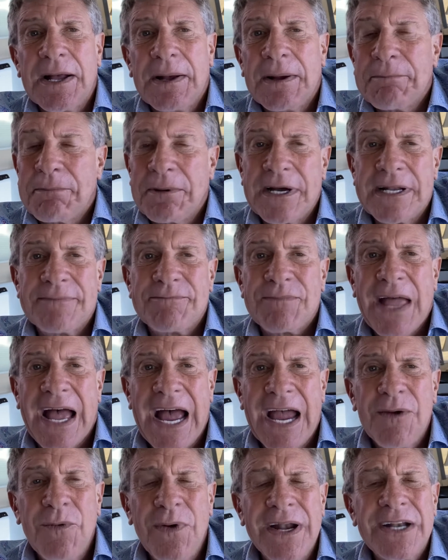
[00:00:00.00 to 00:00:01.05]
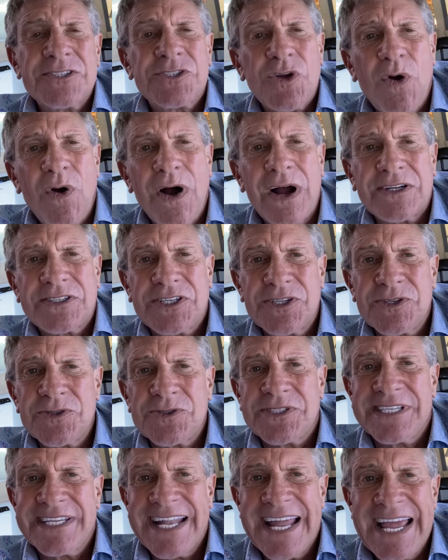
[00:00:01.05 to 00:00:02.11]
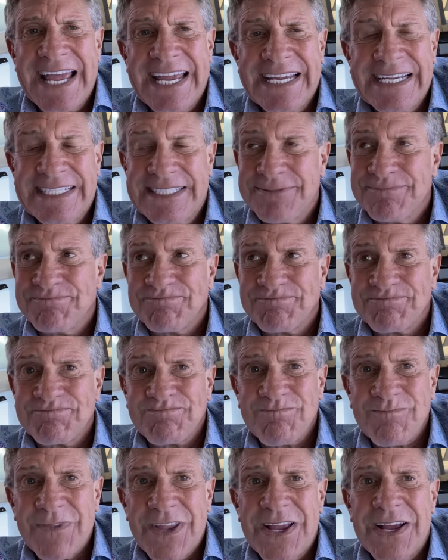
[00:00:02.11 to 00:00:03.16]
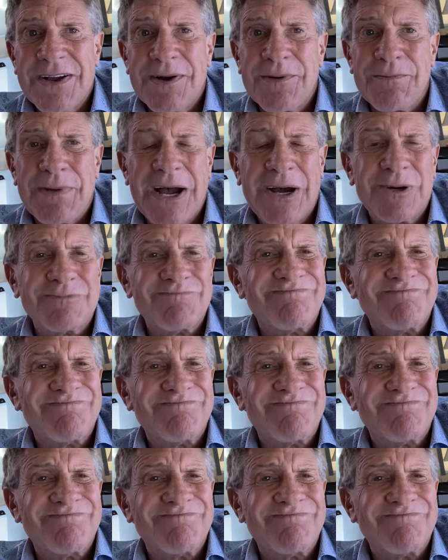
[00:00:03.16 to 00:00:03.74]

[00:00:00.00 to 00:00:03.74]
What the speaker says: But I want to talk to you today about